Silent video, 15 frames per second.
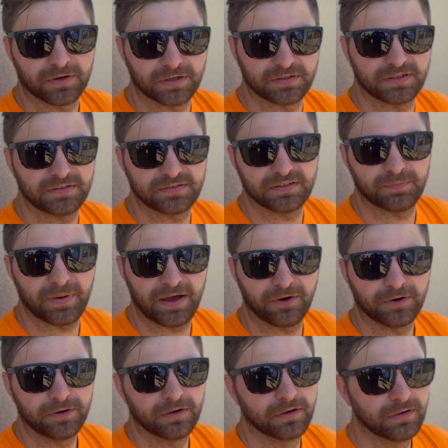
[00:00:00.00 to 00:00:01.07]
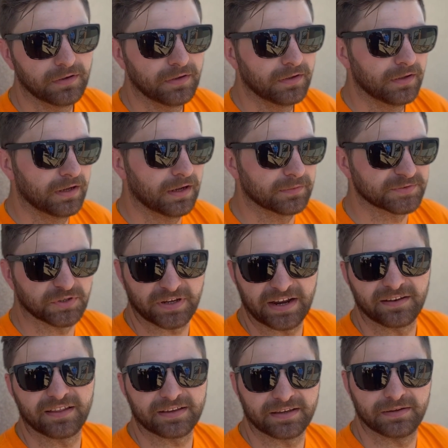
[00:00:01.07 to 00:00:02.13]
to DC power. So
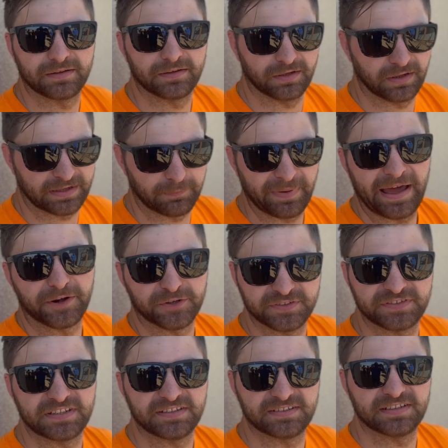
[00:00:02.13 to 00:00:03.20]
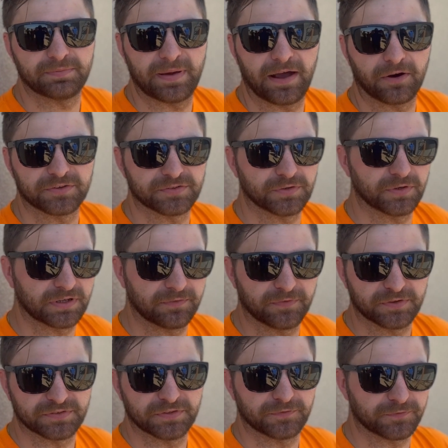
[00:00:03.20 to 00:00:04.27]
kind of like a battery's DC power. So it
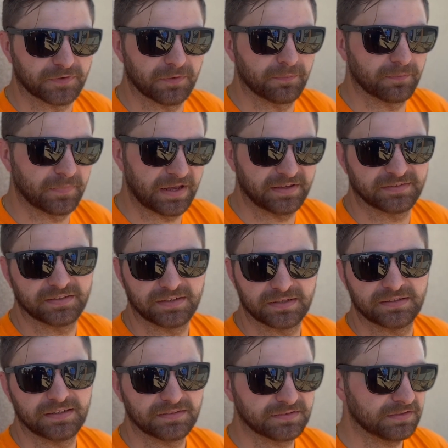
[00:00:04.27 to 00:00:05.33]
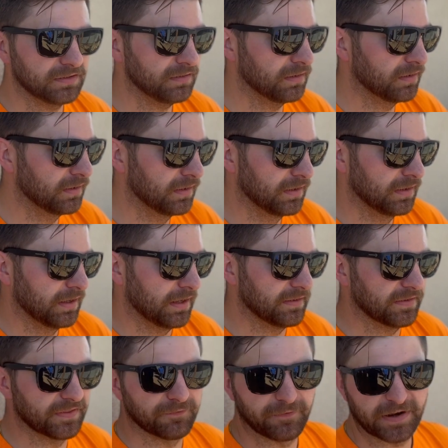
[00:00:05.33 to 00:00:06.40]
converts it from AC to DC. And
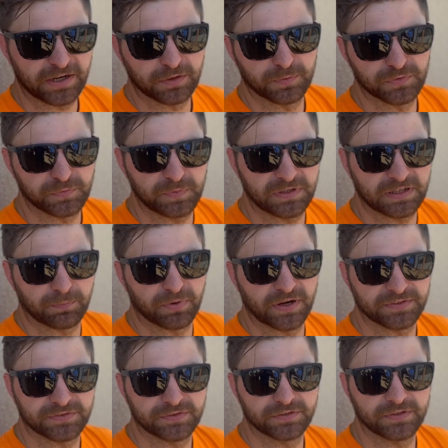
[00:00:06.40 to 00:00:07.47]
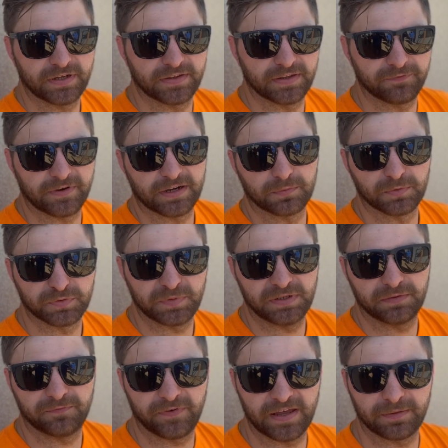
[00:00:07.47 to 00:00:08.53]
then the variable speed compressor and the variable
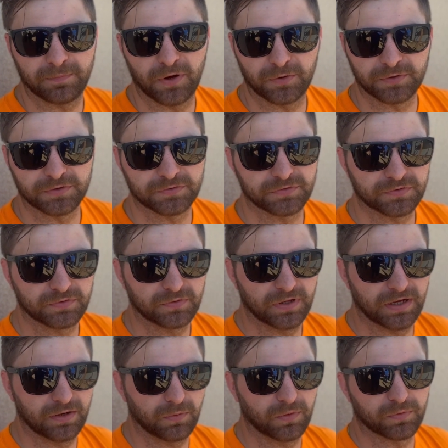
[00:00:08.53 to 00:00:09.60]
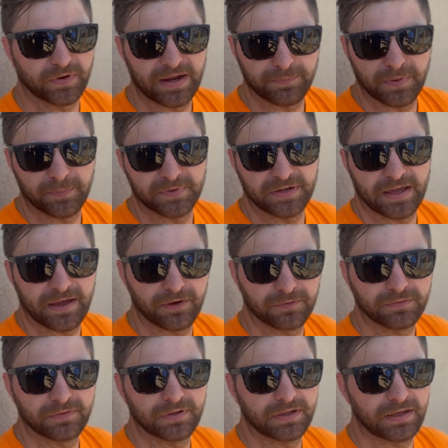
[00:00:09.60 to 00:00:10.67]
speed fan motors will ramp up and
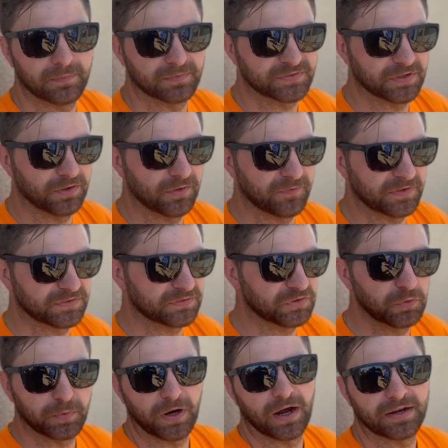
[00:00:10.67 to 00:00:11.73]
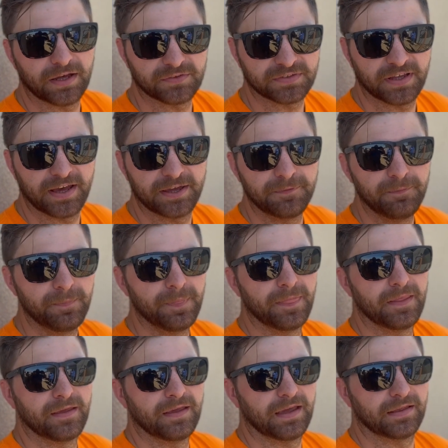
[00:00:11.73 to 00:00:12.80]
down. And so if it's super hot outside,
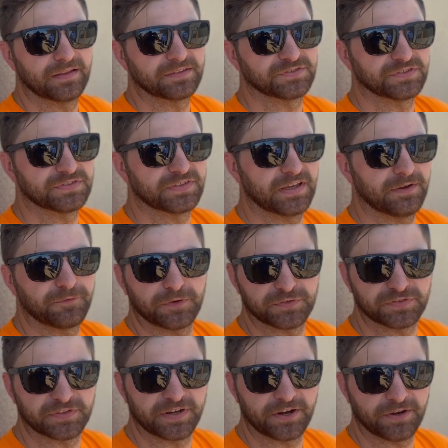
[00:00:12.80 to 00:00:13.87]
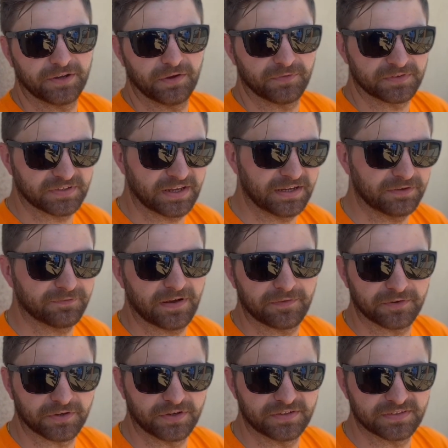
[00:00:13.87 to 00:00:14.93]
and let's just say for a scenario, if it's
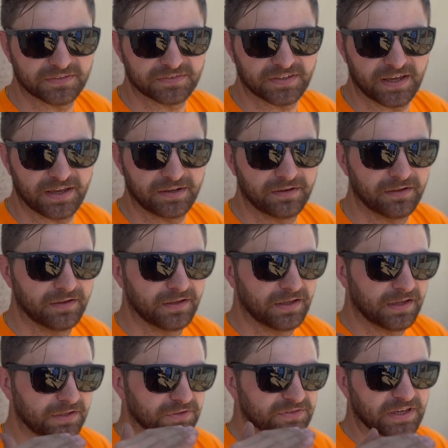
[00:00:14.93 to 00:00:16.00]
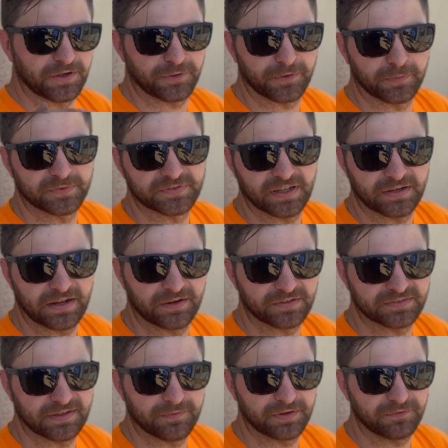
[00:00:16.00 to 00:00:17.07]
85 degrees inside, you set your thermostat down
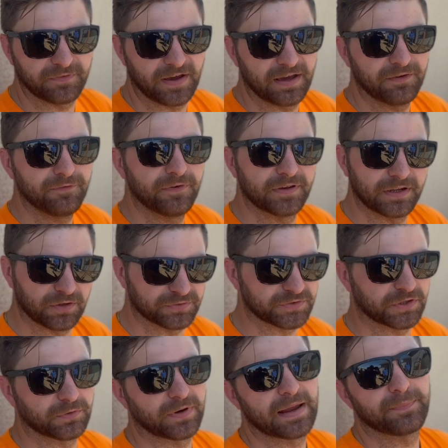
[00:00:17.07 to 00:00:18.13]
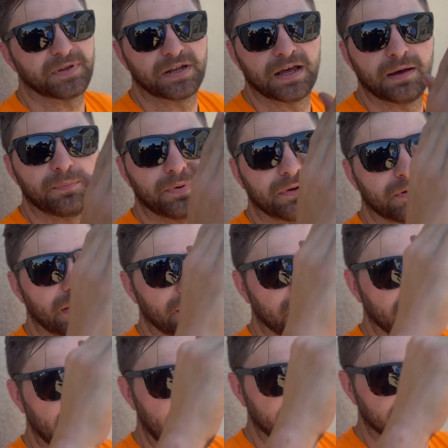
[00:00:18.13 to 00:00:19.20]
to 75, it'll start ramping up.
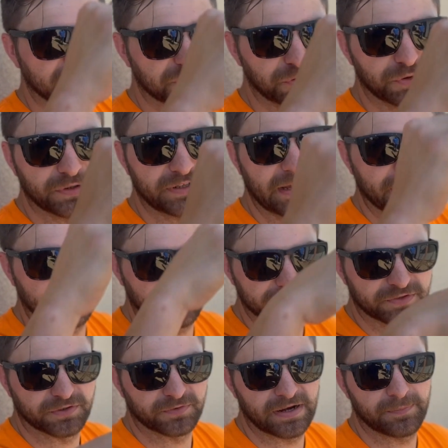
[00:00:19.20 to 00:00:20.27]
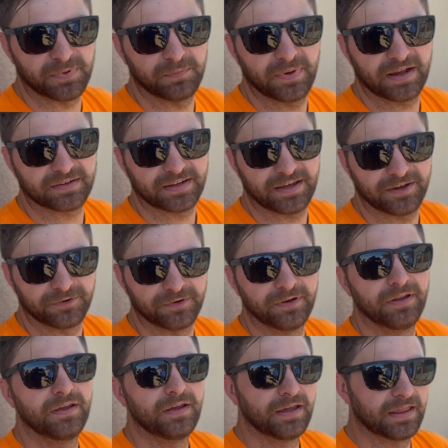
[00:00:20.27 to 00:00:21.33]
And then as it's cooling down, it'll start ramping back down.
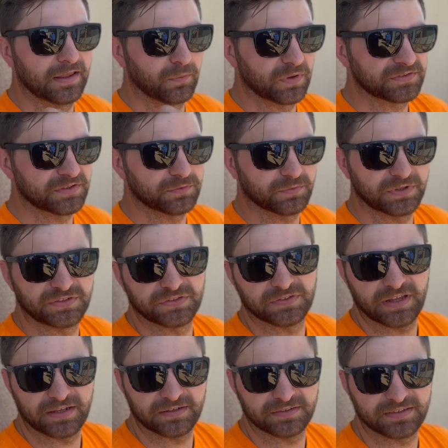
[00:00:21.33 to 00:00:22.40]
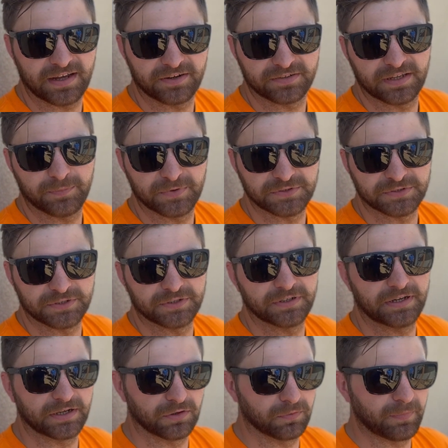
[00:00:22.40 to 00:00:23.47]
And then once it reaches that desired
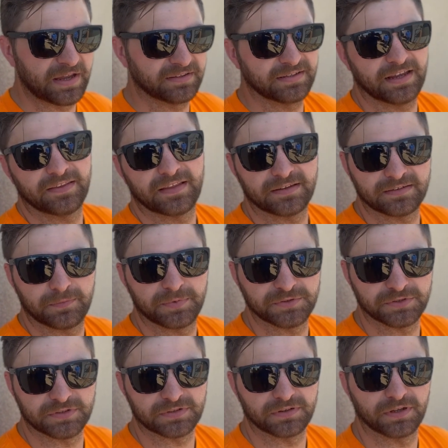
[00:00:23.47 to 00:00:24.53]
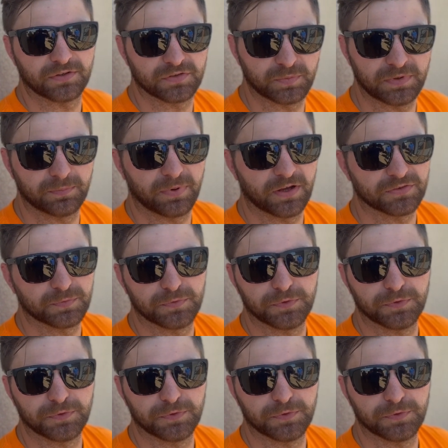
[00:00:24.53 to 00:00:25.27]
temperature, it'll maintain that temperature at the lowest speed possible.